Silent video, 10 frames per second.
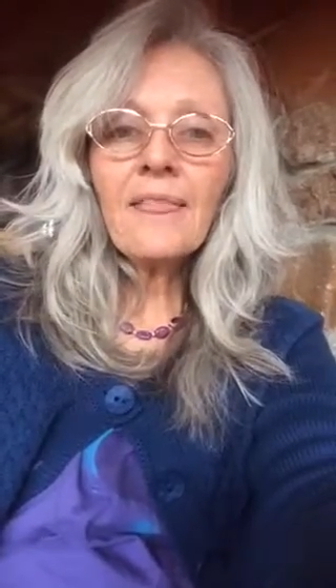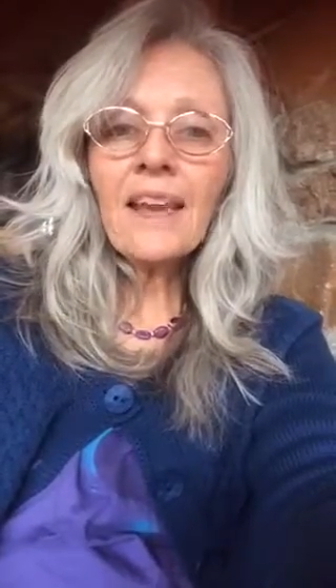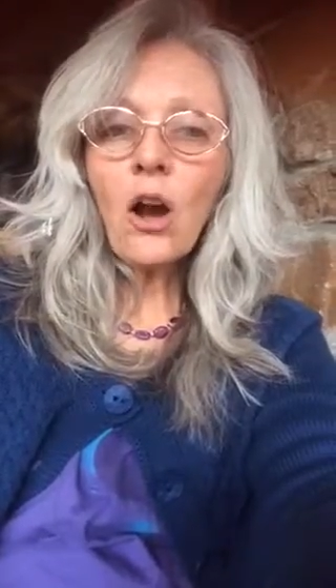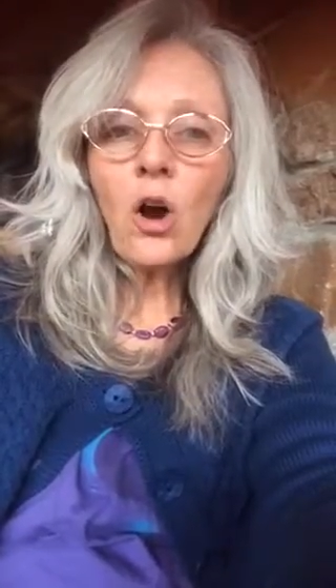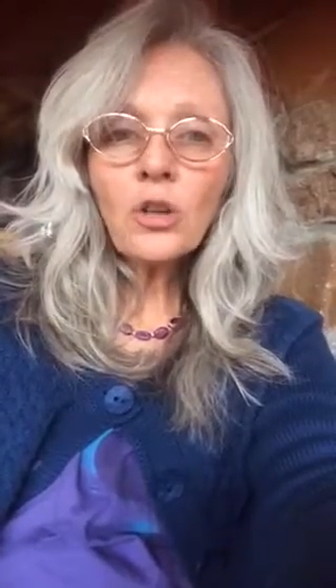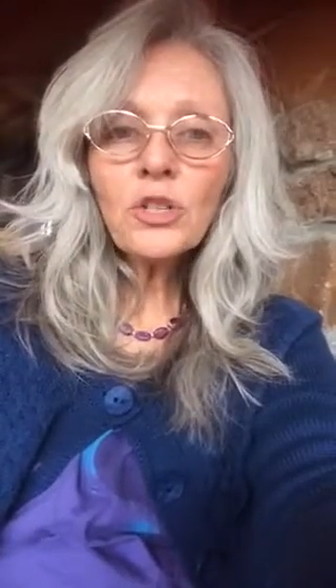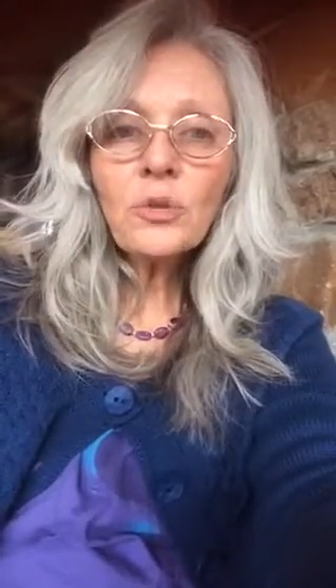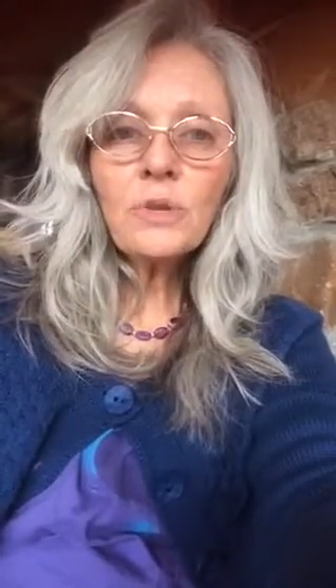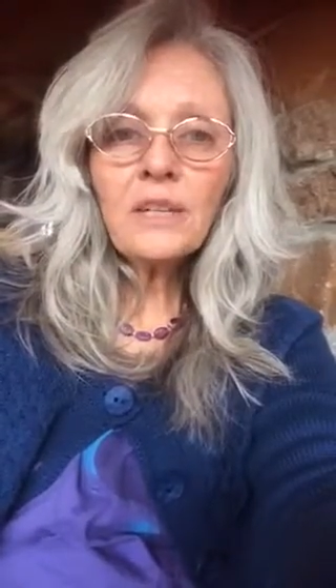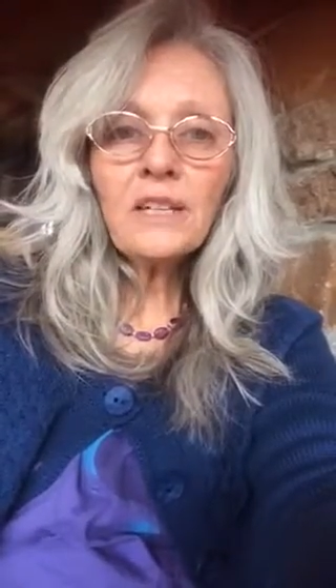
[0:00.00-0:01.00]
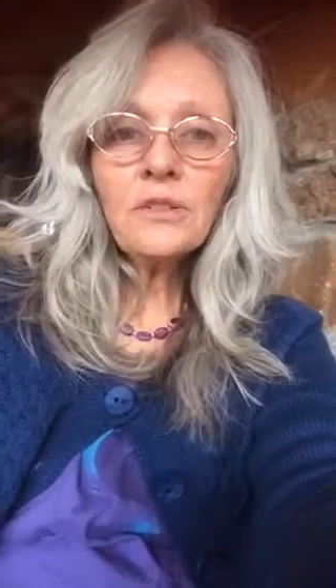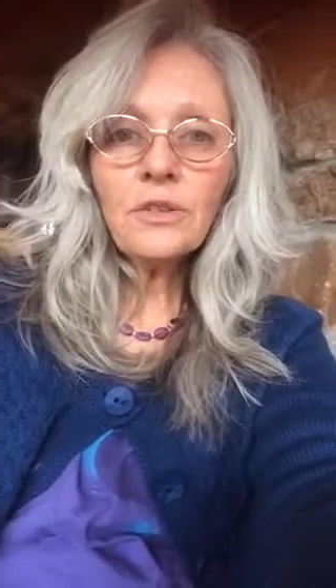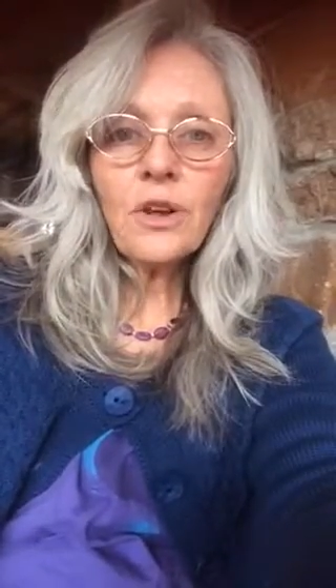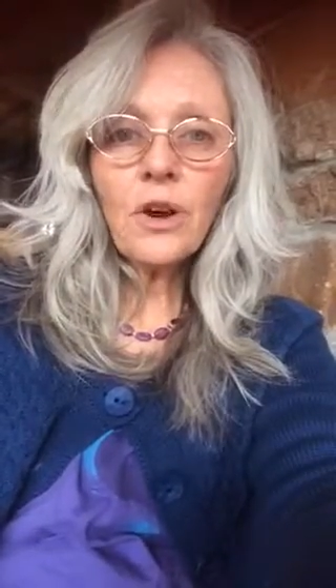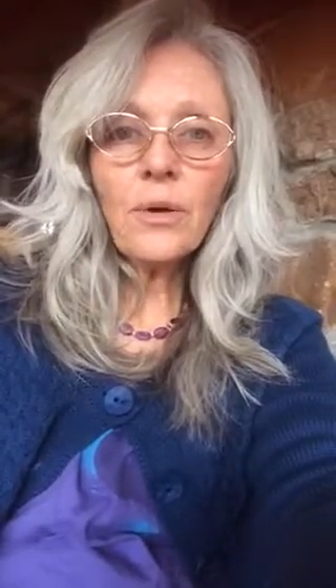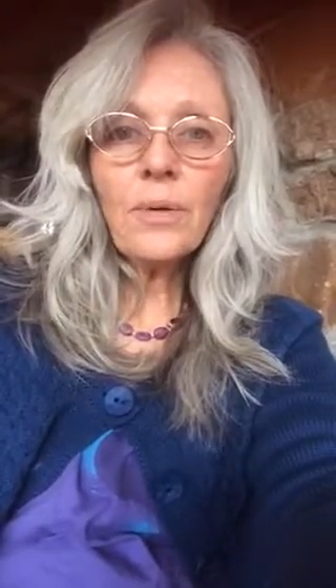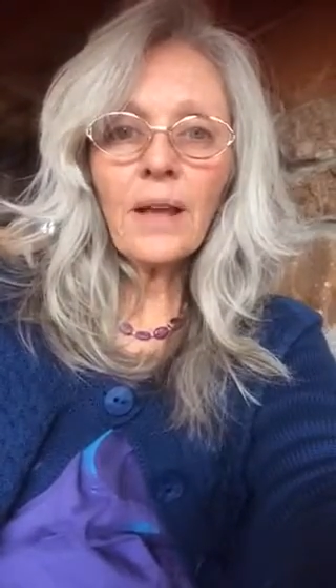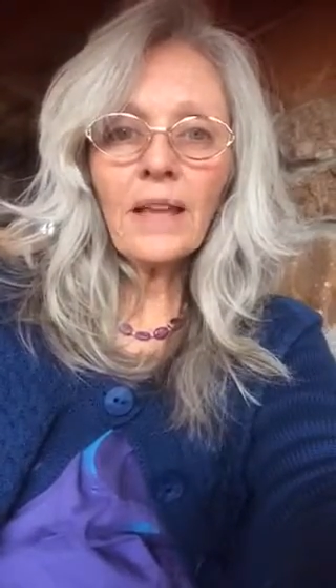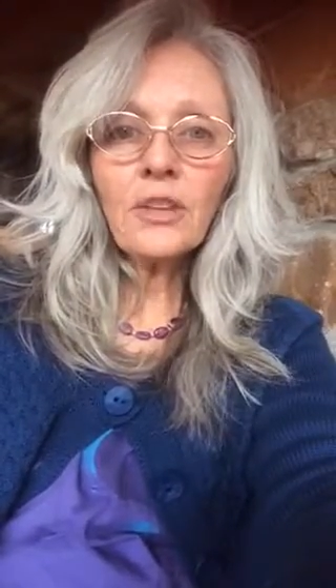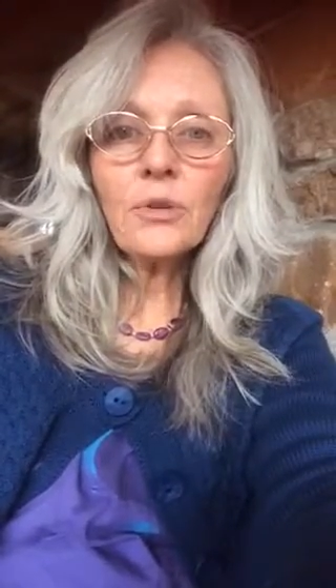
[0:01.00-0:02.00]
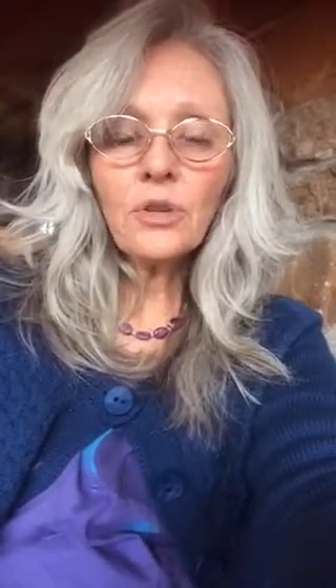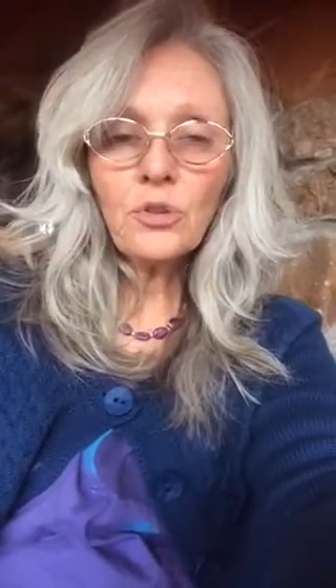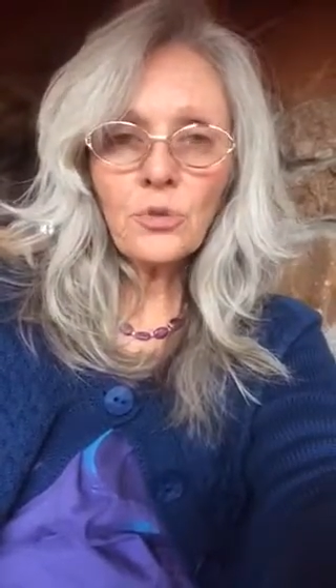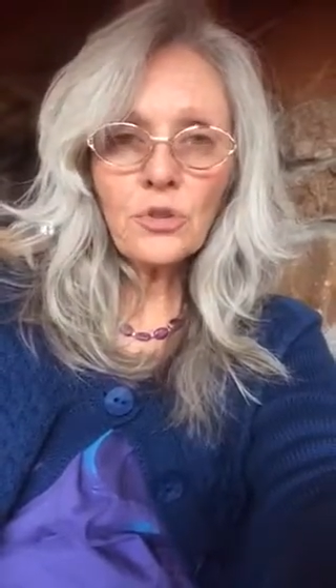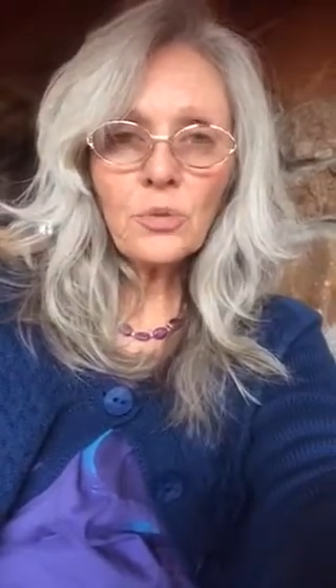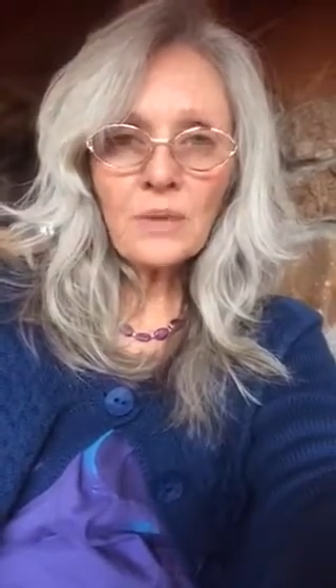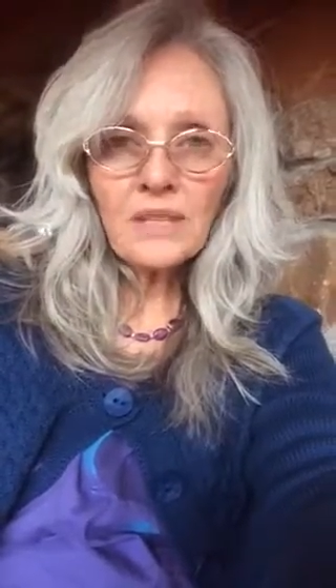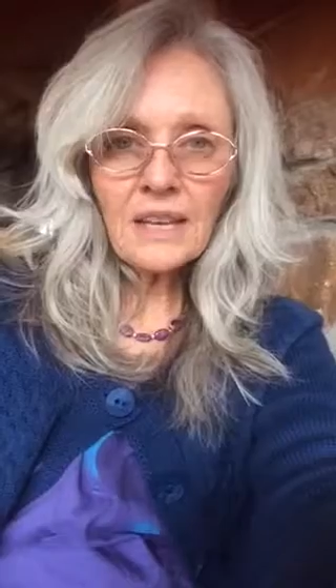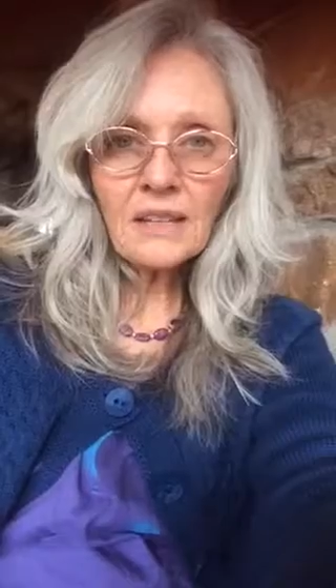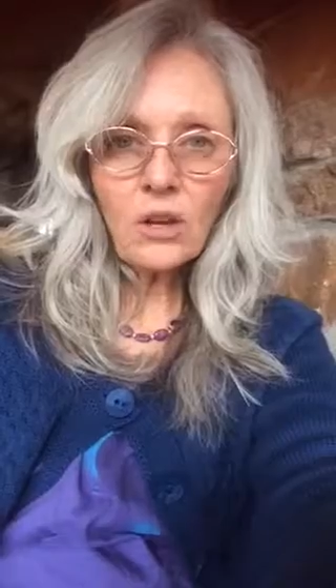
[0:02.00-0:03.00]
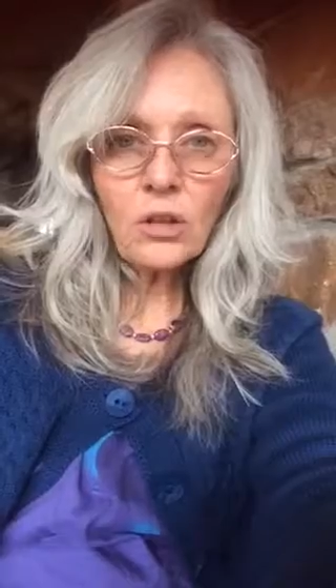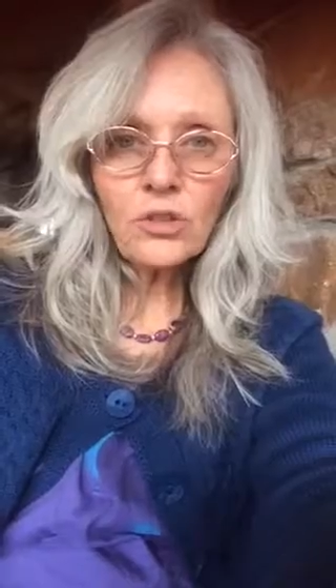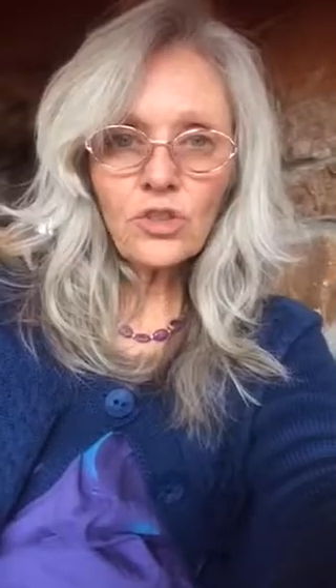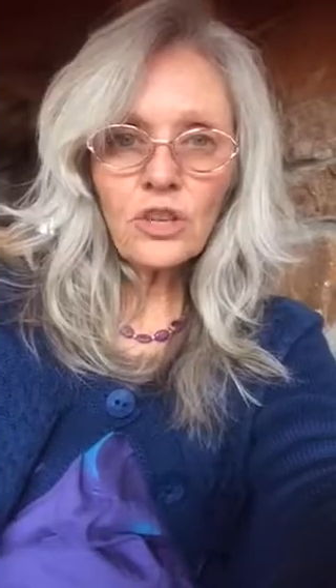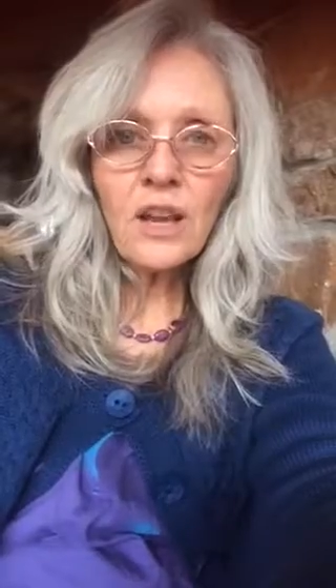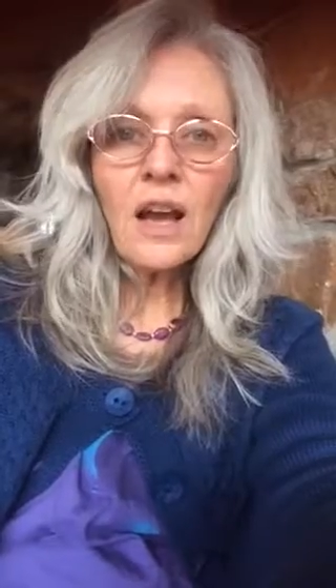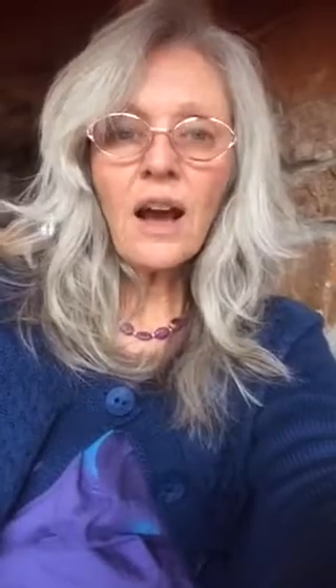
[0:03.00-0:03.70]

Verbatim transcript: They also need to know, and you can do this with technology,